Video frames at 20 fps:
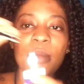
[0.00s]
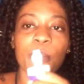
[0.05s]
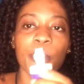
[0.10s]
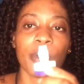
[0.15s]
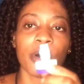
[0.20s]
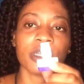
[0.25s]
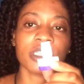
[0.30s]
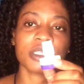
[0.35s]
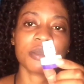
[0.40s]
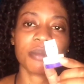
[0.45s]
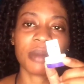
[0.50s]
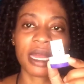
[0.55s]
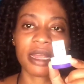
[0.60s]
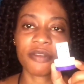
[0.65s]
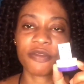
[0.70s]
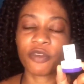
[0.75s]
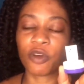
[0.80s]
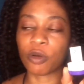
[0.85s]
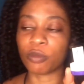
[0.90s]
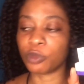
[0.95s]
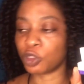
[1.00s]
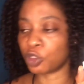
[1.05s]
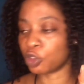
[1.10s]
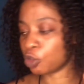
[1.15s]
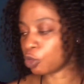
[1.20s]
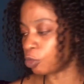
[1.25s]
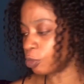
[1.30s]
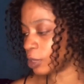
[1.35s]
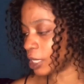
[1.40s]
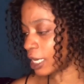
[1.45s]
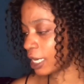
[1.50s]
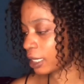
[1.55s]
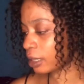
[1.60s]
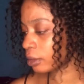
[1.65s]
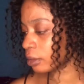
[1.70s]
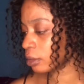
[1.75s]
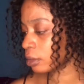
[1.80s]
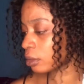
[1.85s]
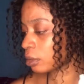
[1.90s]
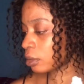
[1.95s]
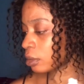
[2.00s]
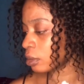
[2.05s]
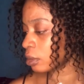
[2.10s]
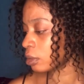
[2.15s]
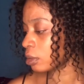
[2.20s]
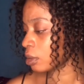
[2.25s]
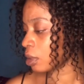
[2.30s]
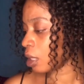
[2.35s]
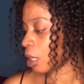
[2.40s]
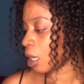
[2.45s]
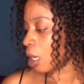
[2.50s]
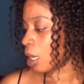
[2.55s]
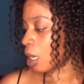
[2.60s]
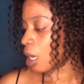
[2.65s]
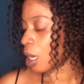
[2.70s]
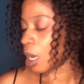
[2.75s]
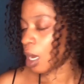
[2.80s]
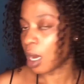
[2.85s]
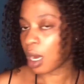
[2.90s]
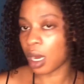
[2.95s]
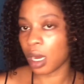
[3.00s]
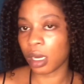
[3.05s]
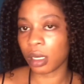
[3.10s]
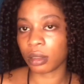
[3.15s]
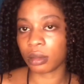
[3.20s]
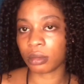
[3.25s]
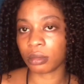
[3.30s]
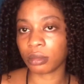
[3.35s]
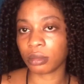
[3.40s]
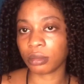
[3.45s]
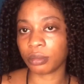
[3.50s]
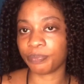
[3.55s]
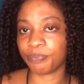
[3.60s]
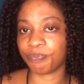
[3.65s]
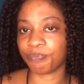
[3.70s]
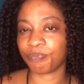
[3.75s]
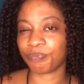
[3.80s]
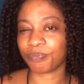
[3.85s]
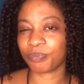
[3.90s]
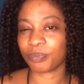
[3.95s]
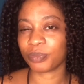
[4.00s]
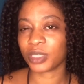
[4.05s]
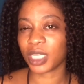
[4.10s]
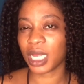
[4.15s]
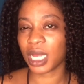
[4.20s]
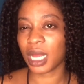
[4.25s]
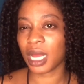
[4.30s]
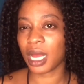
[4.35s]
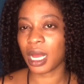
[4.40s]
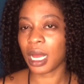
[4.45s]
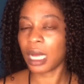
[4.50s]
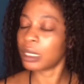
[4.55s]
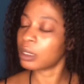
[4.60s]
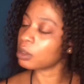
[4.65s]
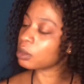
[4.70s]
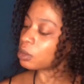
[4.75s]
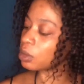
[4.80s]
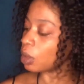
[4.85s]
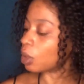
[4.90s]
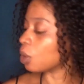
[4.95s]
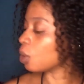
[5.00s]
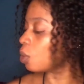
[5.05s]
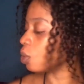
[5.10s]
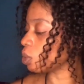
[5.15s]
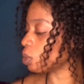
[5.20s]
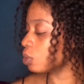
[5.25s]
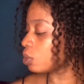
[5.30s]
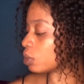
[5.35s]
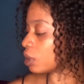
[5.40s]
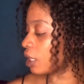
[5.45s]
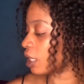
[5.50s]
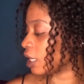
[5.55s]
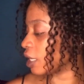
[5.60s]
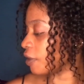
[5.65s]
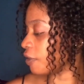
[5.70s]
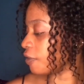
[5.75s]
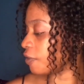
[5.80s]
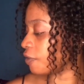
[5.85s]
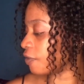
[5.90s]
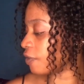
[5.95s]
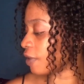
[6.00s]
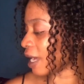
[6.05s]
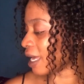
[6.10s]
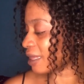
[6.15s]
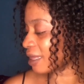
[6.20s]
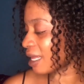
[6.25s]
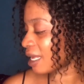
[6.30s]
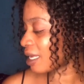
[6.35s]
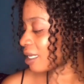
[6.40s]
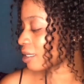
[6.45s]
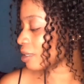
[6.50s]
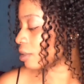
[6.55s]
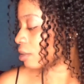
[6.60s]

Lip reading: bought mine from Jumia. I don't know if, I think